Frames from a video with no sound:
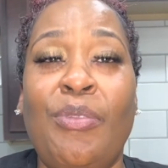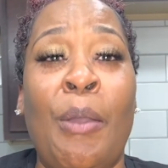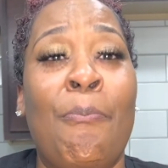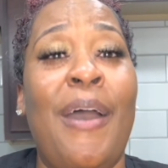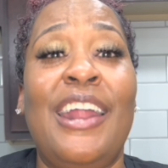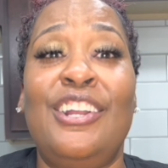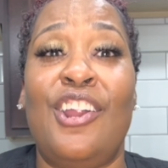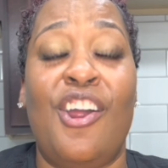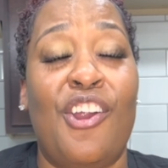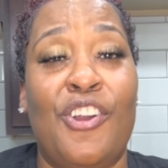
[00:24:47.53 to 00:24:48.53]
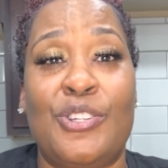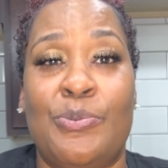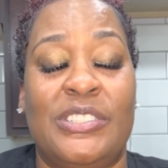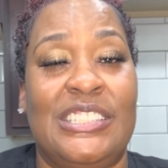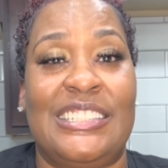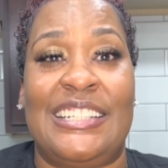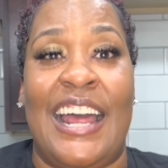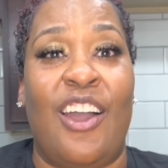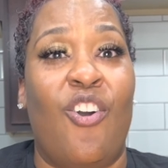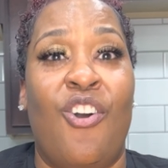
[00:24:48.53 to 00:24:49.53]
my nerves was just
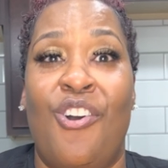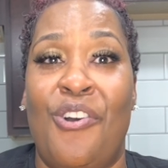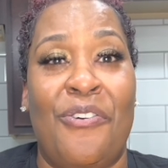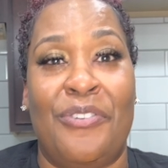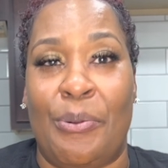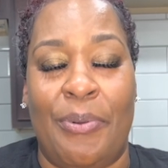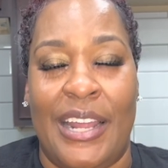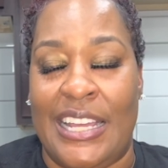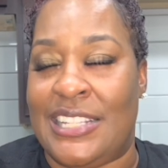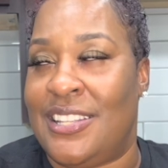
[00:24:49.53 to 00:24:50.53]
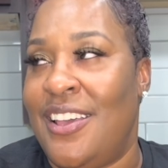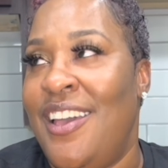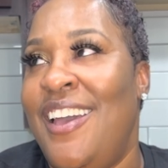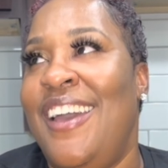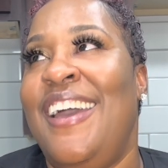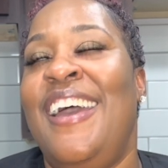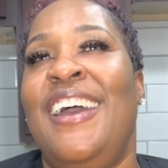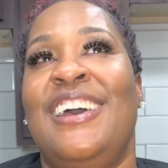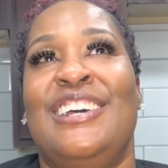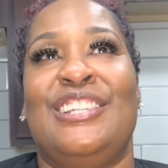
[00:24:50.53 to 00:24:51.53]
like all over the place.
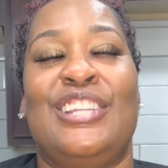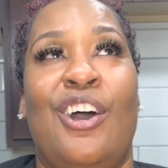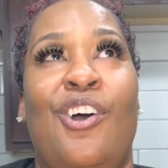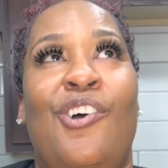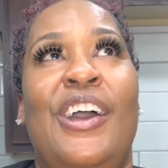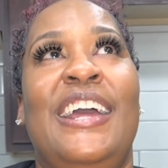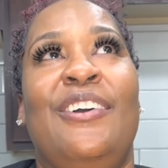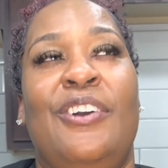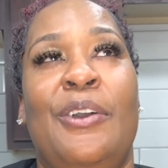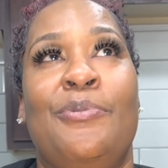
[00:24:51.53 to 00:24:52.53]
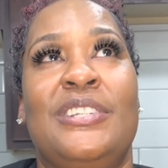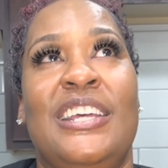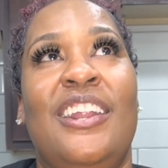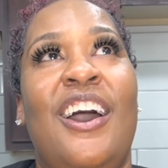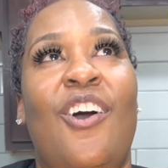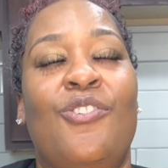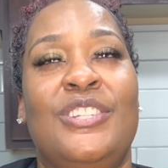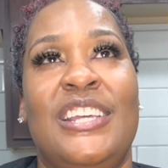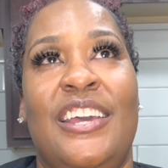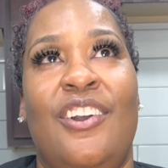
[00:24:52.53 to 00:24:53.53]
So it was in a
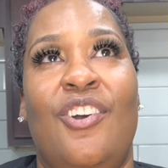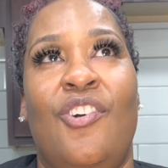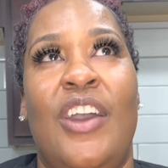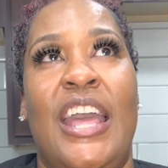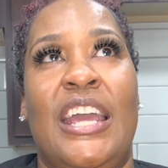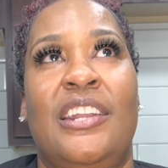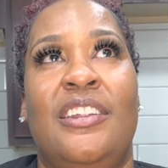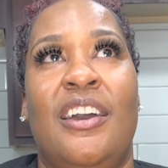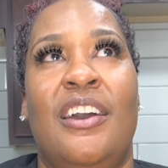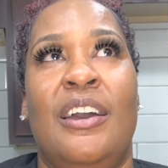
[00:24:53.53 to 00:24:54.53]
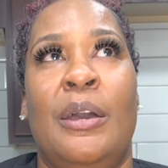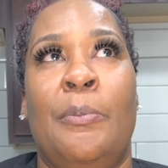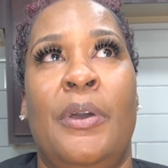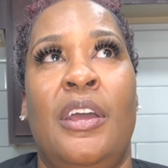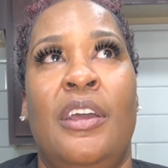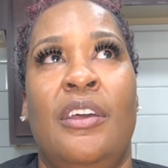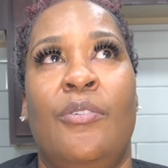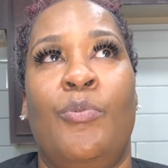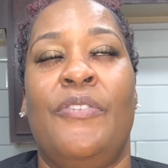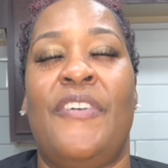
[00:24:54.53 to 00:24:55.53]
hotel. And
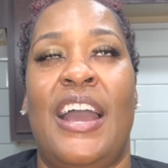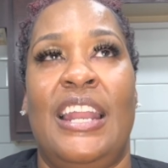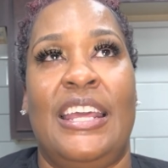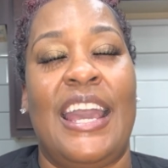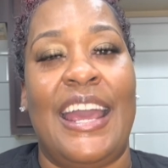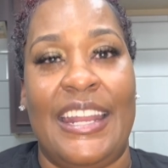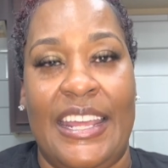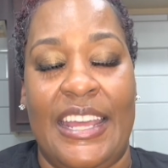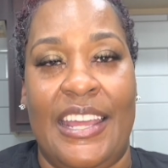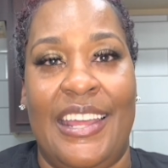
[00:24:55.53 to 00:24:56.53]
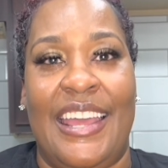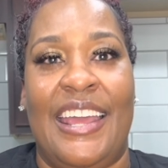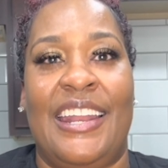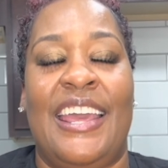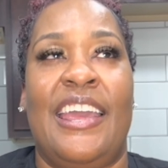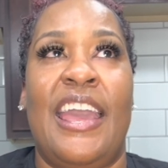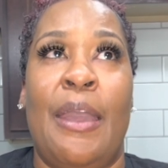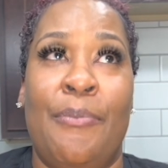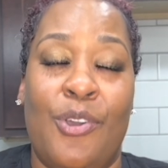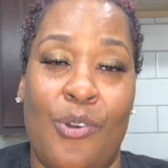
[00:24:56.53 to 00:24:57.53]
we finally got in. And they
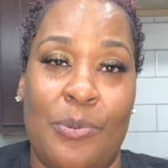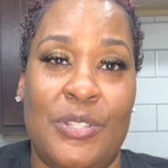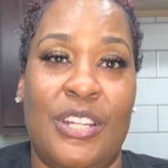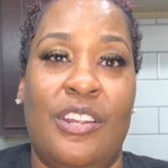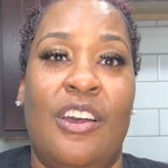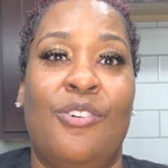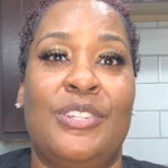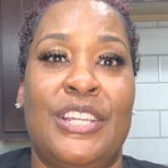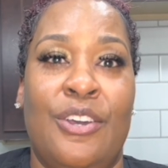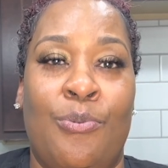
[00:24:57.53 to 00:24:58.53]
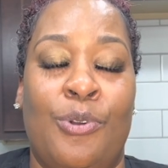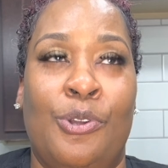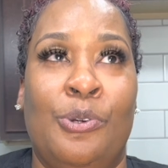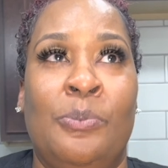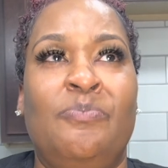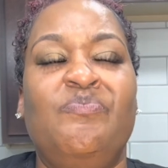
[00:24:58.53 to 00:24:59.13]
had me go up to the hotel room